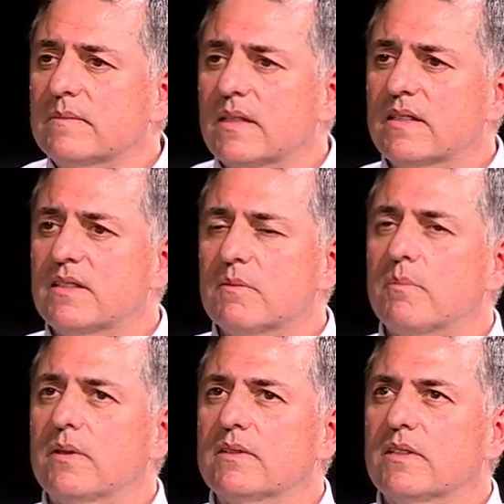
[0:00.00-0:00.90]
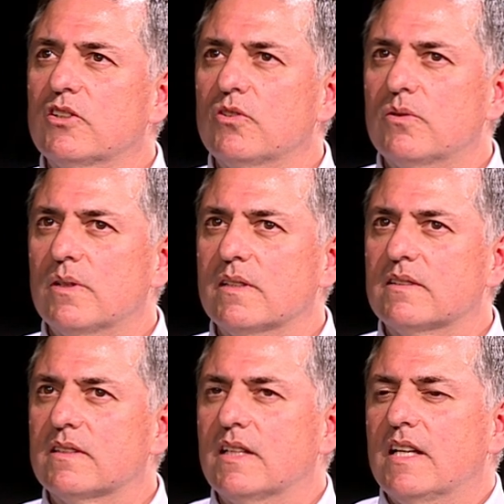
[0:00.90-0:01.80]
This is a person who
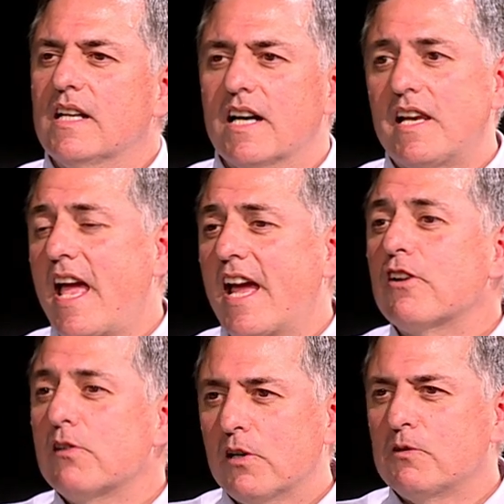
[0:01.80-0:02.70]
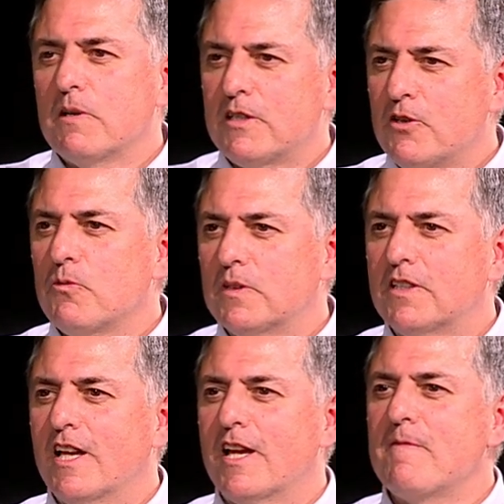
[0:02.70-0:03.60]
is an Anglo, as you would
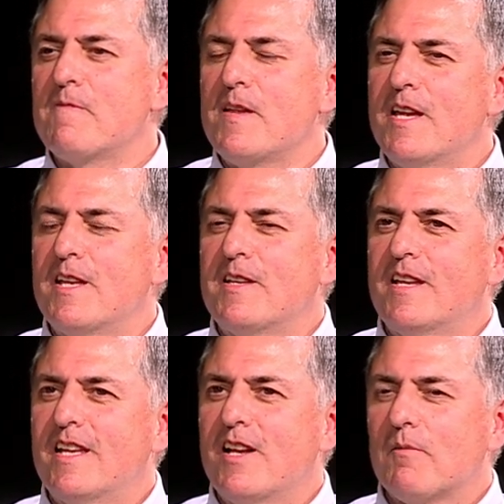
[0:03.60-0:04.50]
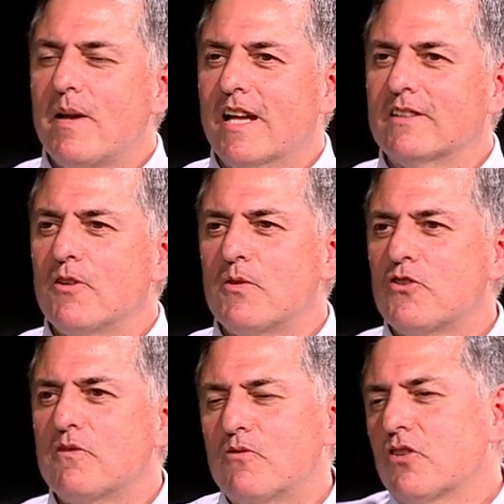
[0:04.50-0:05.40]
say, in, in El Paso, which
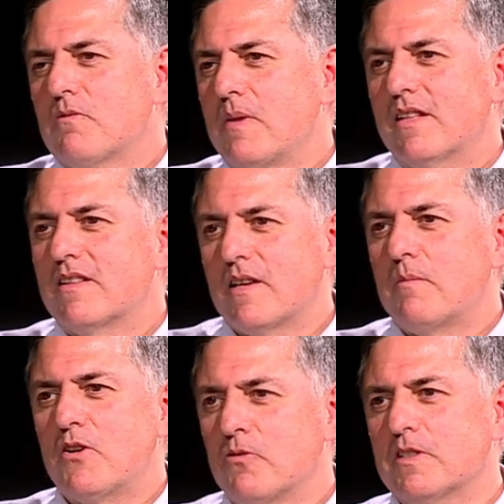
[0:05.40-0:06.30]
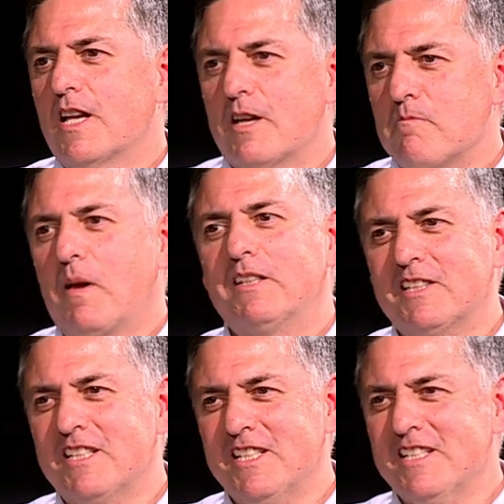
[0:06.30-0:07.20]
is, just means somebody who's not
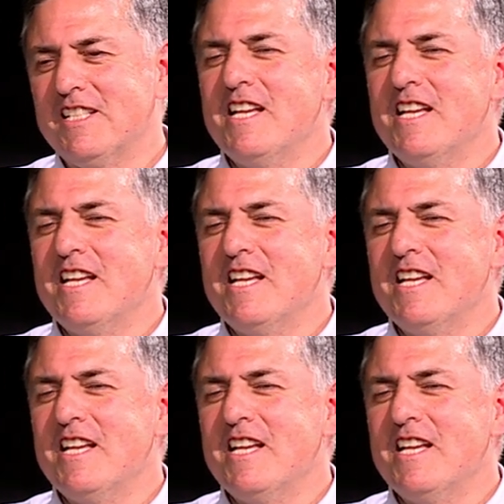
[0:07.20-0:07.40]
Mexican.